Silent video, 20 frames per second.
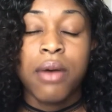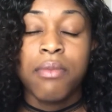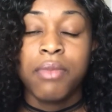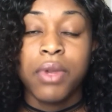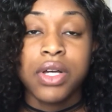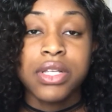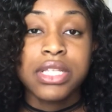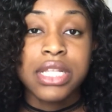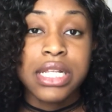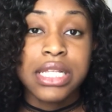
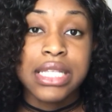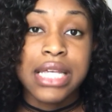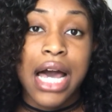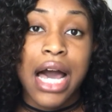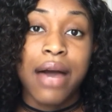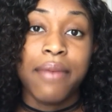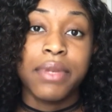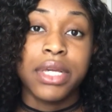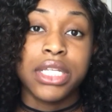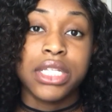most of the
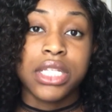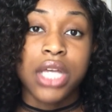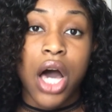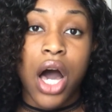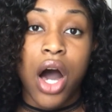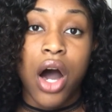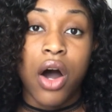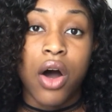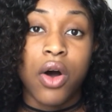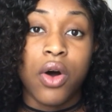time is
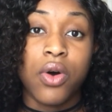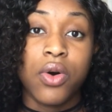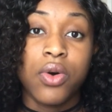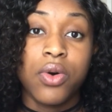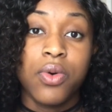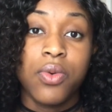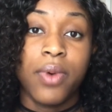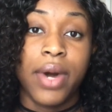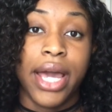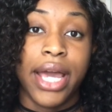
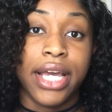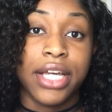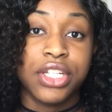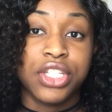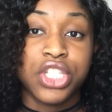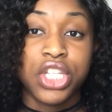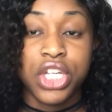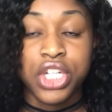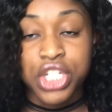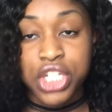
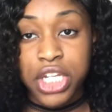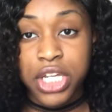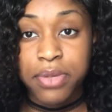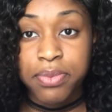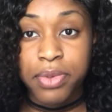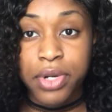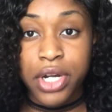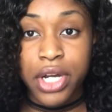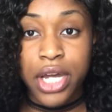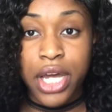always
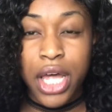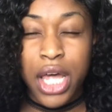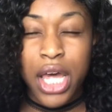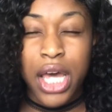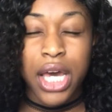cheaper,